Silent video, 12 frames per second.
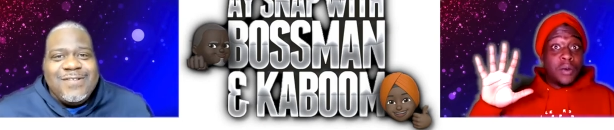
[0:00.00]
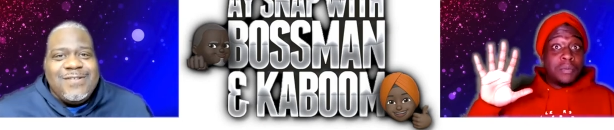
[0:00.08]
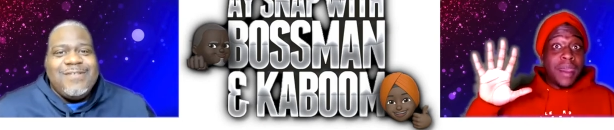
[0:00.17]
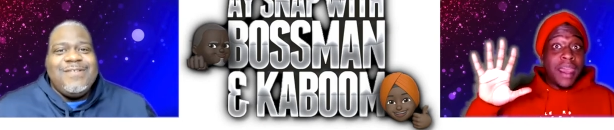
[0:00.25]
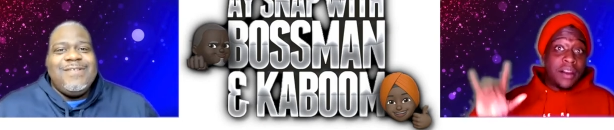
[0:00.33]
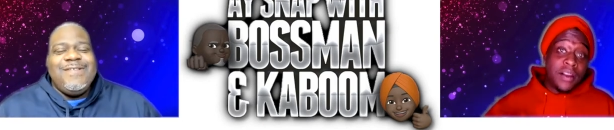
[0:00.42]

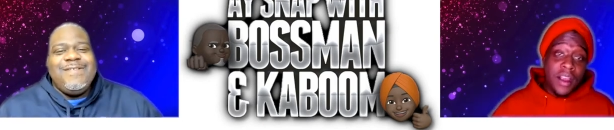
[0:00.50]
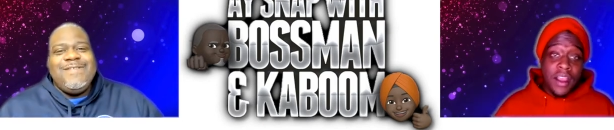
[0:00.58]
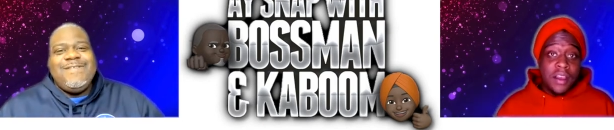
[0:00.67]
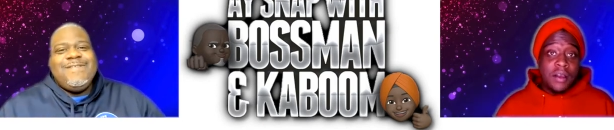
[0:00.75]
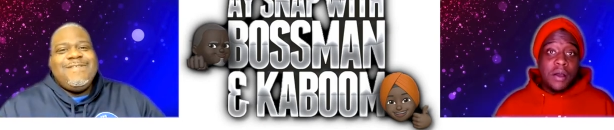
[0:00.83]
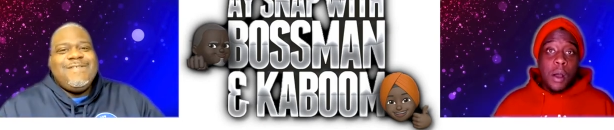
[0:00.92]
Speaker 1: better.
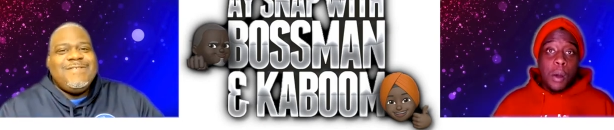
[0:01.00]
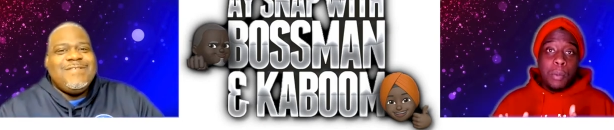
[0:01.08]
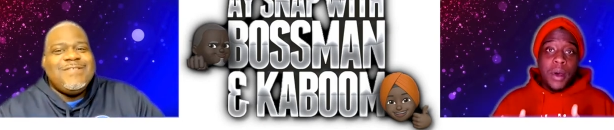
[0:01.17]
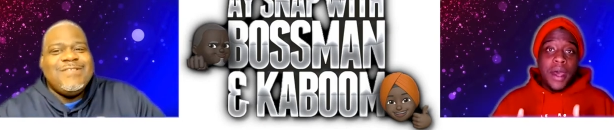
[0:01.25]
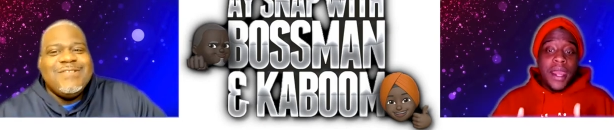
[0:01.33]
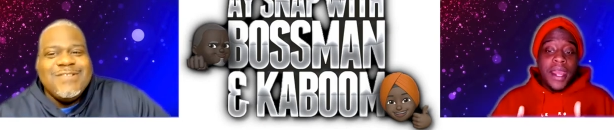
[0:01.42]

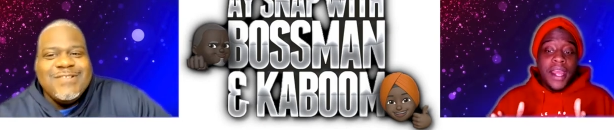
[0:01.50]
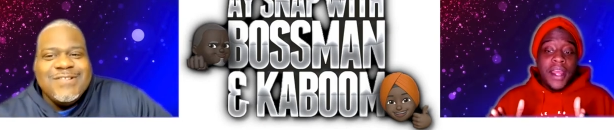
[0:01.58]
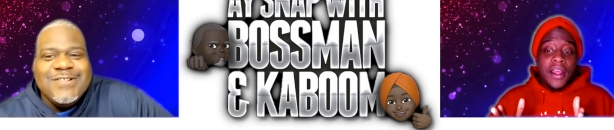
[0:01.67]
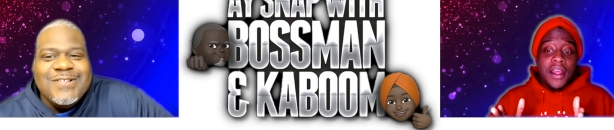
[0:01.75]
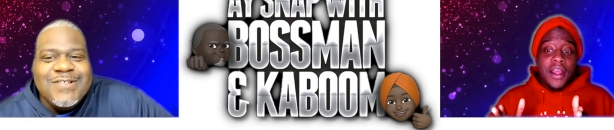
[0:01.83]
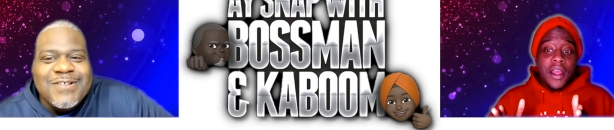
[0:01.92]
But
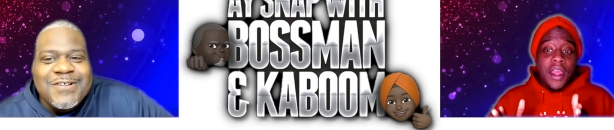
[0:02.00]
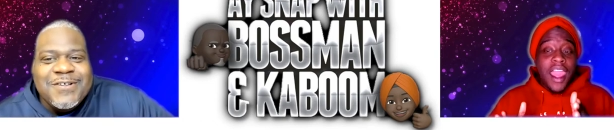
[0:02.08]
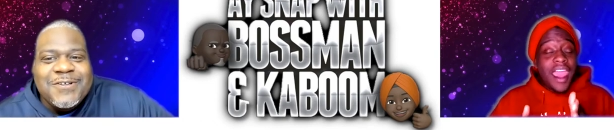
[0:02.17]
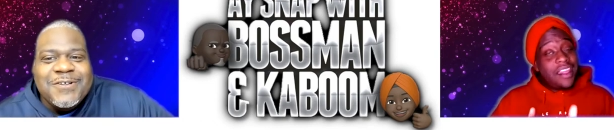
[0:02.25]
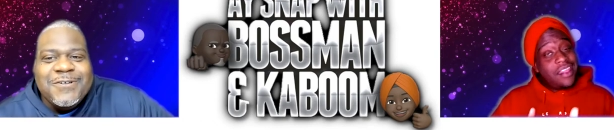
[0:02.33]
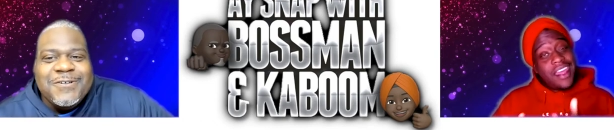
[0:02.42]

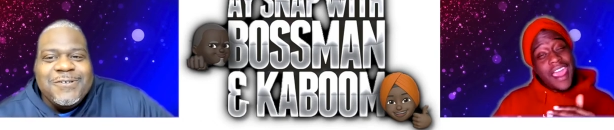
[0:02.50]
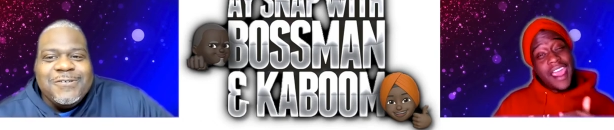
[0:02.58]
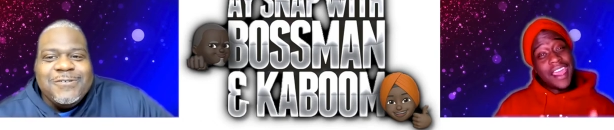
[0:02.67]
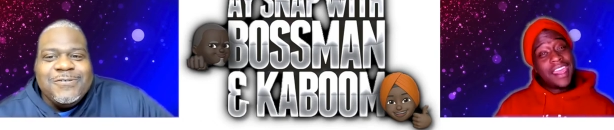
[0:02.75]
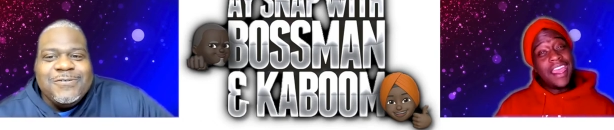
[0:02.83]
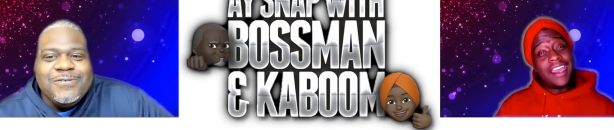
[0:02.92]
in that
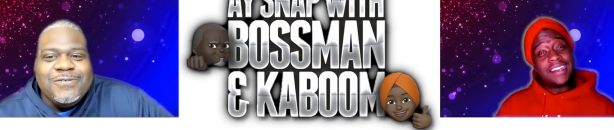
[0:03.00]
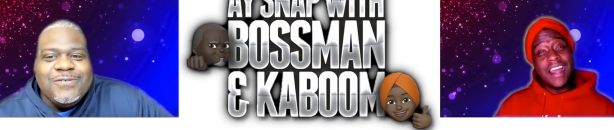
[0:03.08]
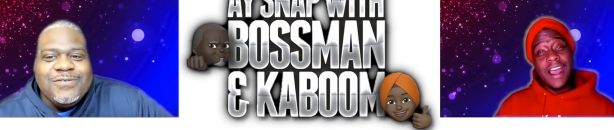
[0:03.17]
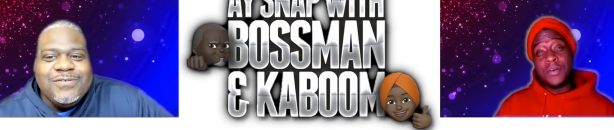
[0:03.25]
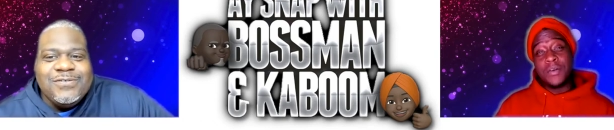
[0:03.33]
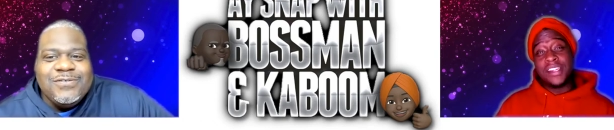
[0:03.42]
case,
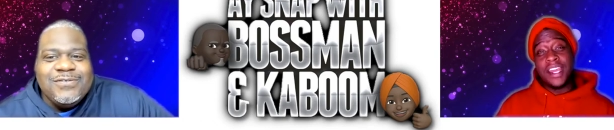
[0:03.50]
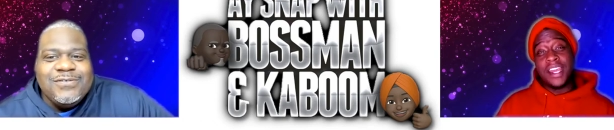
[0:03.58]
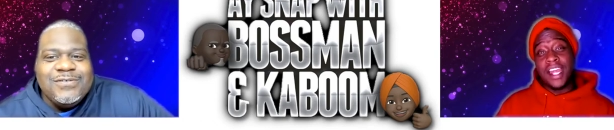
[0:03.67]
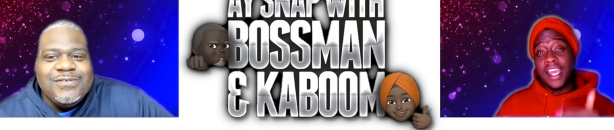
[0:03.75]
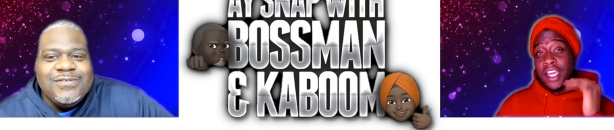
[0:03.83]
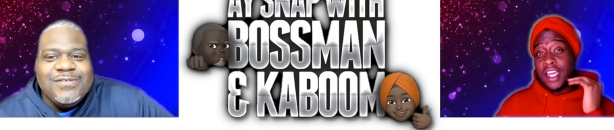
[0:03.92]
I would say
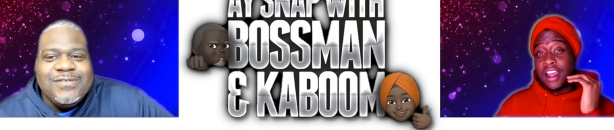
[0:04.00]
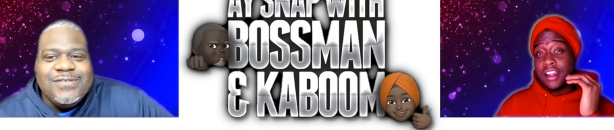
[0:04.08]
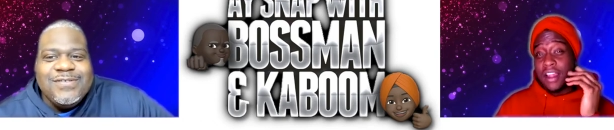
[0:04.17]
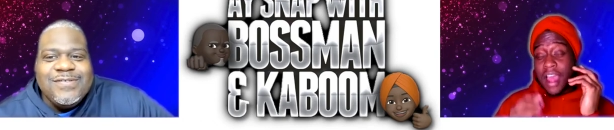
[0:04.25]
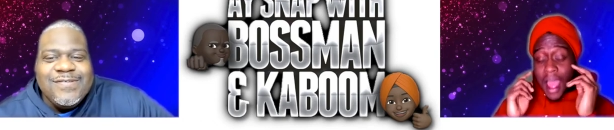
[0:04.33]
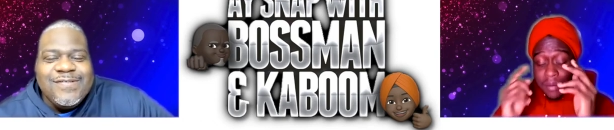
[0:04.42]
like
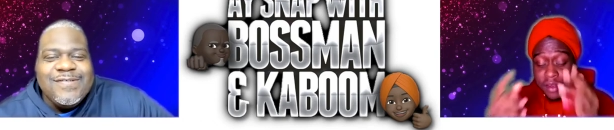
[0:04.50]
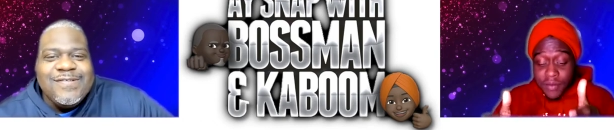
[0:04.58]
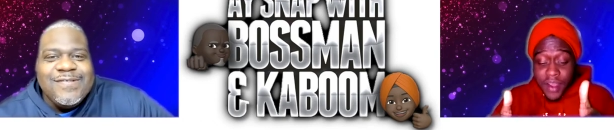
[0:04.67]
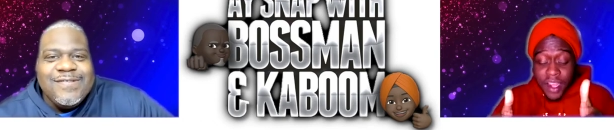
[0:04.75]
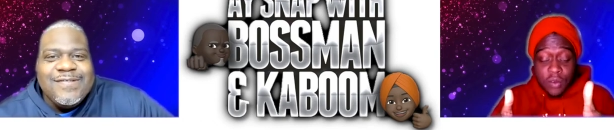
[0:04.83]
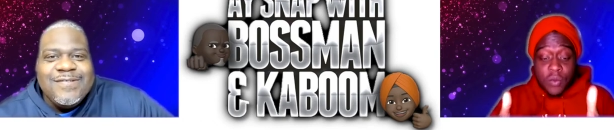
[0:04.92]

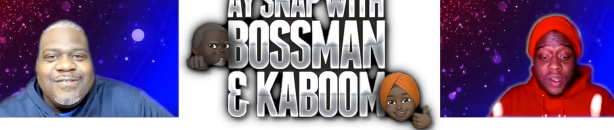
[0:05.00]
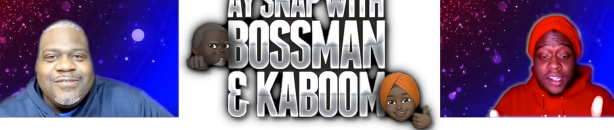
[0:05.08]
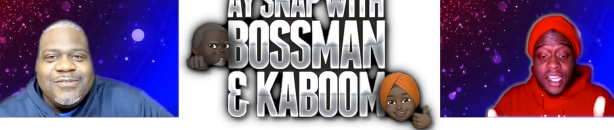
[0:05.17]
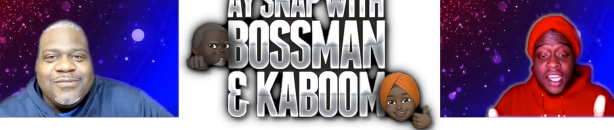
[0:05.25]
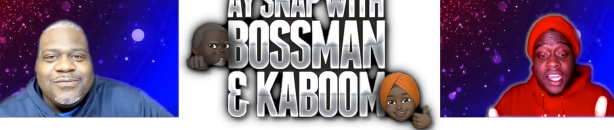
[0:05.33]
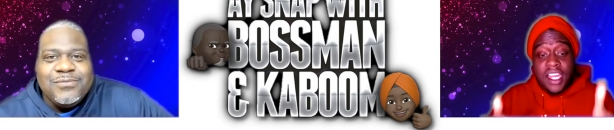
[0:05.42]
observation was
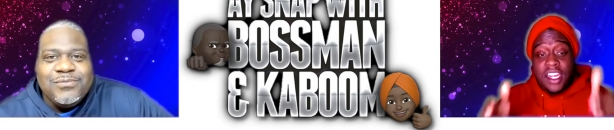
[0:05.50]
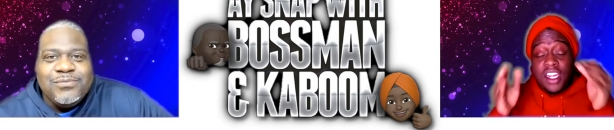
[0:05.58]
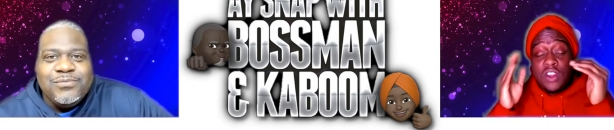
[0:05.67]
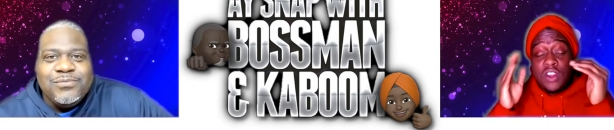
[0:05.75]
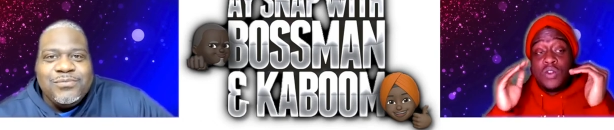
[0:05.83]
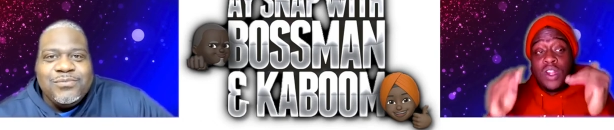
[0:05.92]
the key.
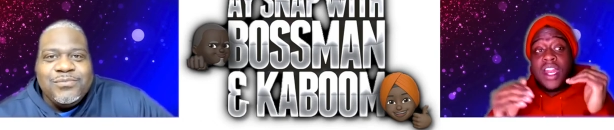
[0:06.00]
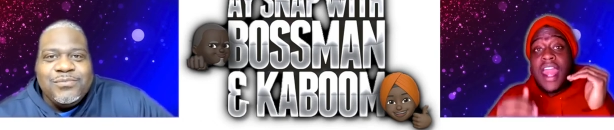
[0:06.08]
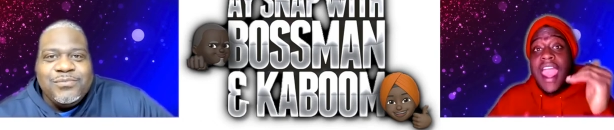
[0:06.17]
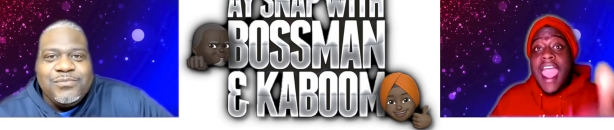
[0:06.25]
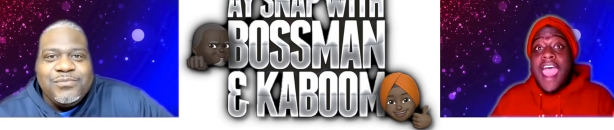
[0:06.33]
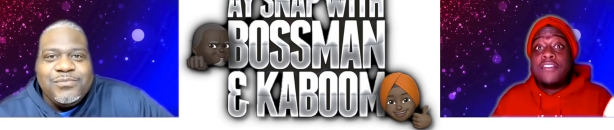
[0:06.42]
You didn't
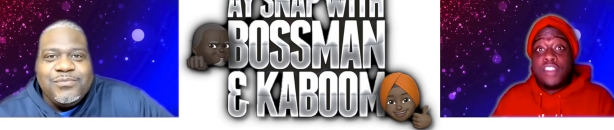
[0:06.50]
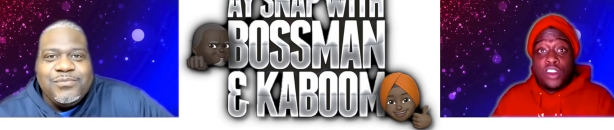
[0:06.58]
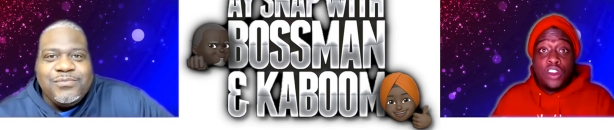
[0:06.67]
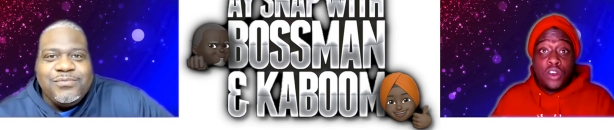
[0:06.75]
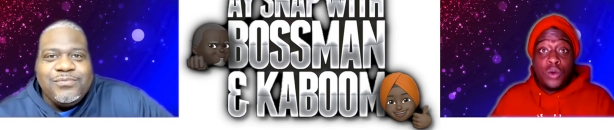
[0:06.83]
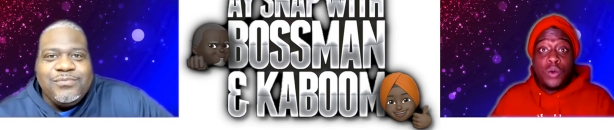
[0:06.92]
have
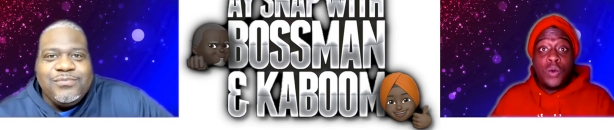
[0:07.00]
to